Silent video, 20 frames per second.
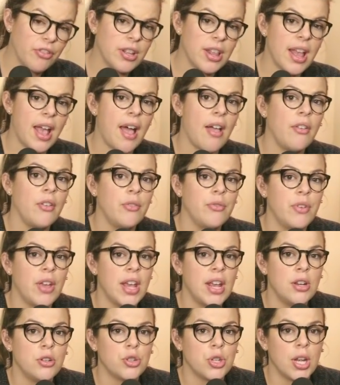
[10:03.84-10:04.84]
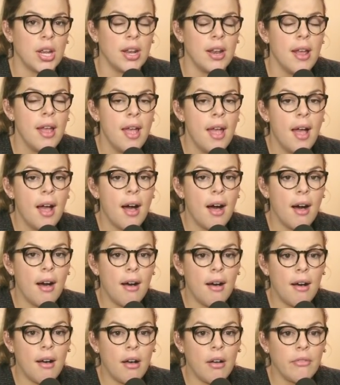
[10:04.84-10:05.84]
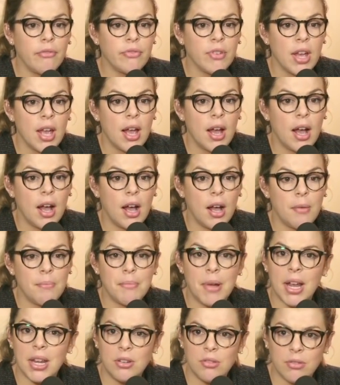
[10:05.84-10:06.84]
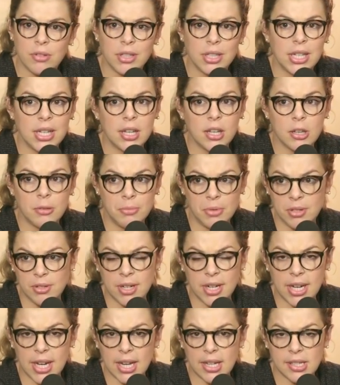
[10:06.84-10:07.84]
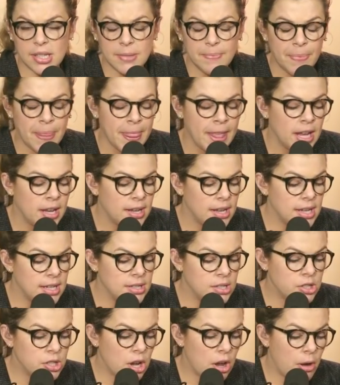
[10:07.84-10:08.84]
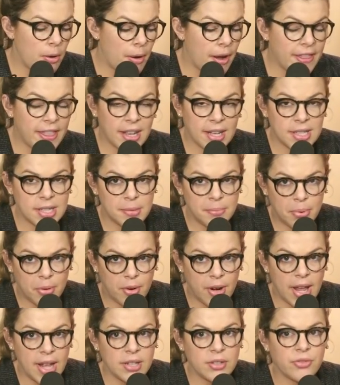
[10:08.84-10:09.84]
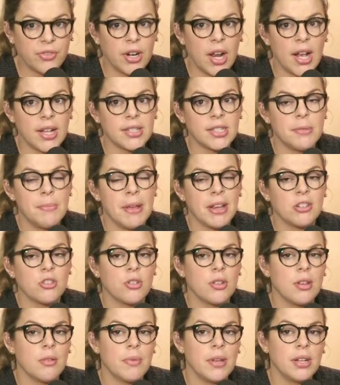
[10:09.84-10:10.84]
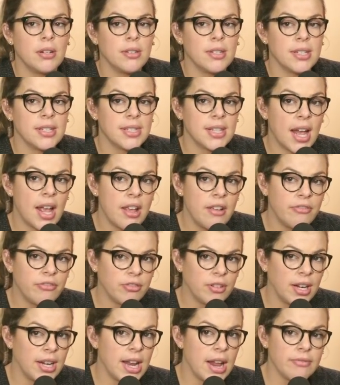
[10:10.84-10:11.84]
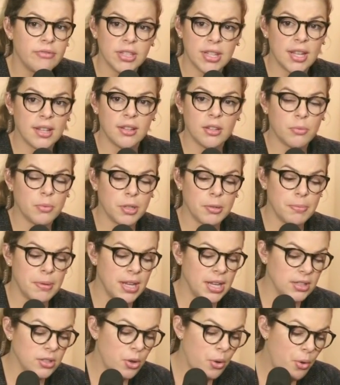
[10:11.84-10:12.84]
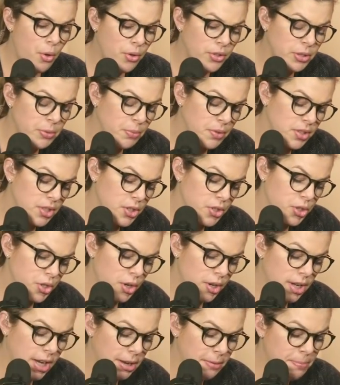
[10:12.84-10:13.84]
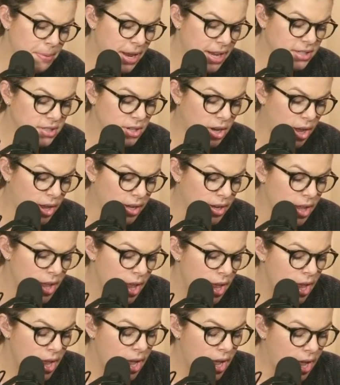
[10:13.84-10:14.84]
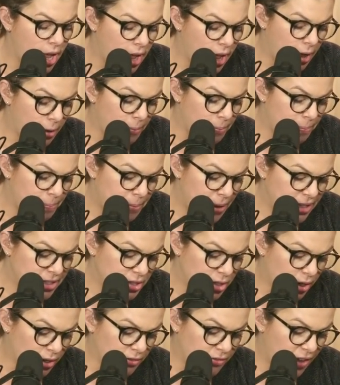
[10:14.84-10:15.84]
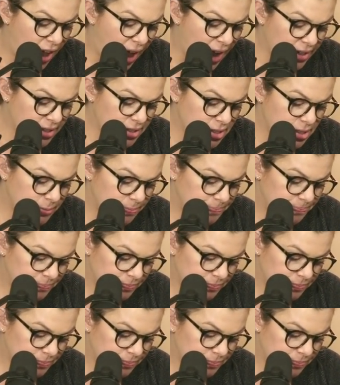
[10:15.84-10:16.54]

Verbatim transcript: for the elevation of minority communities. And so I think it's important for us to make sure that we are deciphering everything that we're being told, and we're discerning based on facts.